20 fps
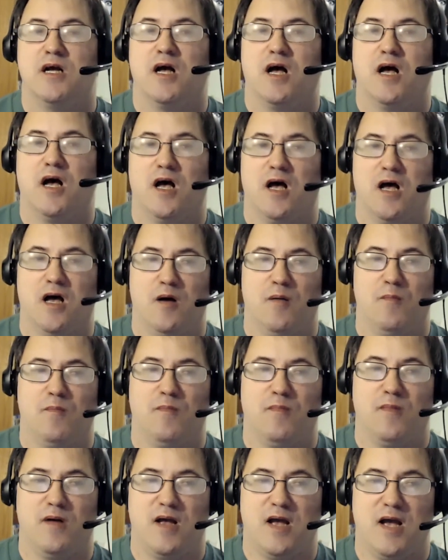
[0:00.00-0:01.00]

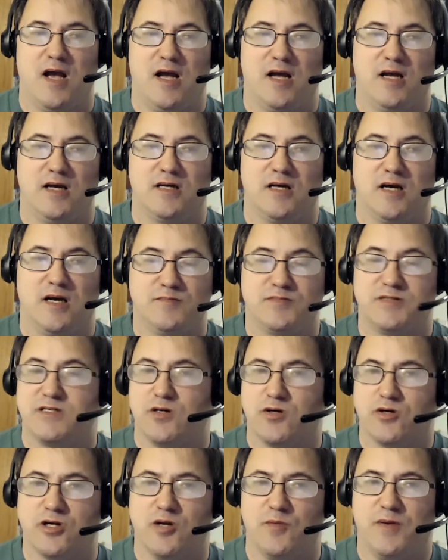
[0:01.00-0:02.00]
Um, I, I'm still going to